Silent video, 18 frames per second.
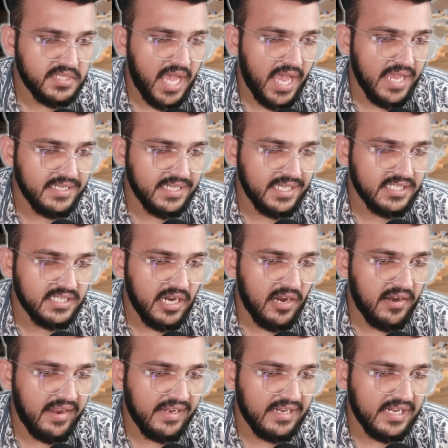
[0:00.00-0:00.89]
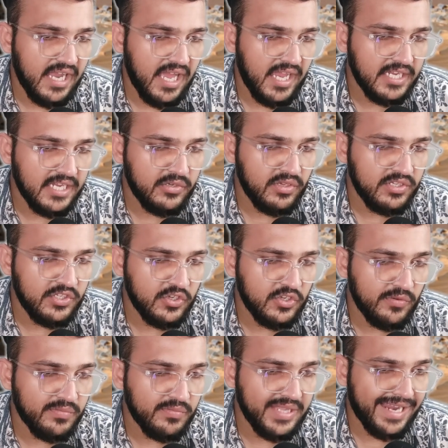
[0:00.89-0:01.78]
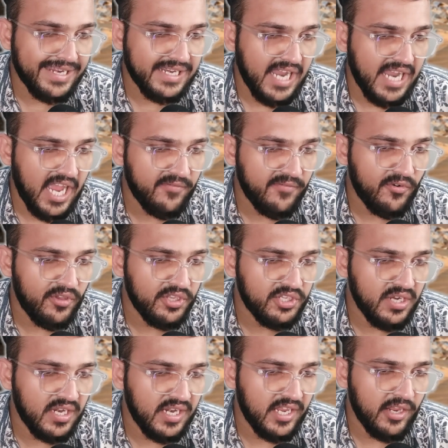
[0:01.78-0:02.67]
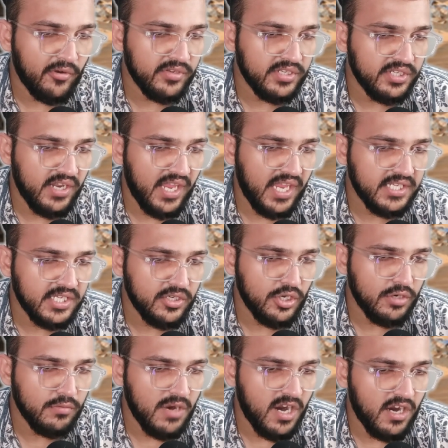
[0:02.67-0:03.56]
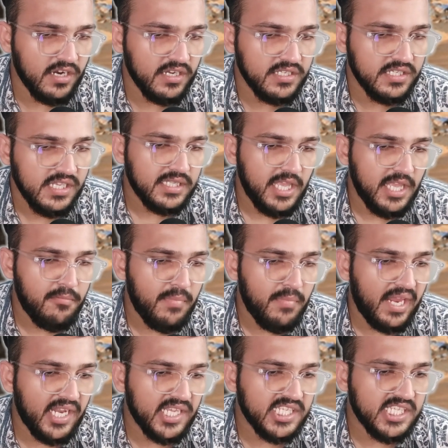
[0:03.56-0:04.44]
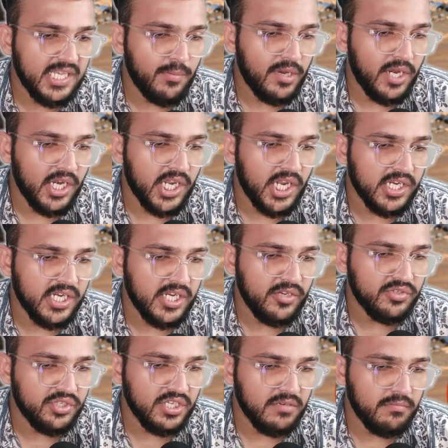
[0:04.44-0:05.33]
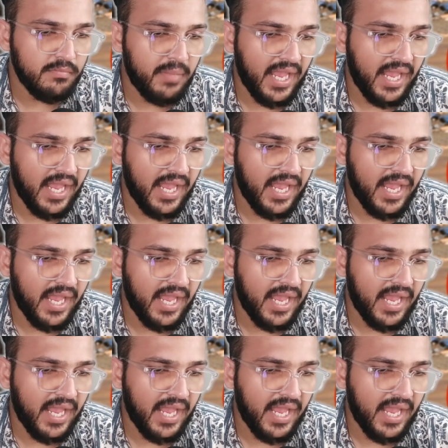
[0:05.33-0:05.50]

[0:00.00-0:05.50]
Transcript: scientists are inclined to assume that life originally originated on Mars. They made a similar conclusion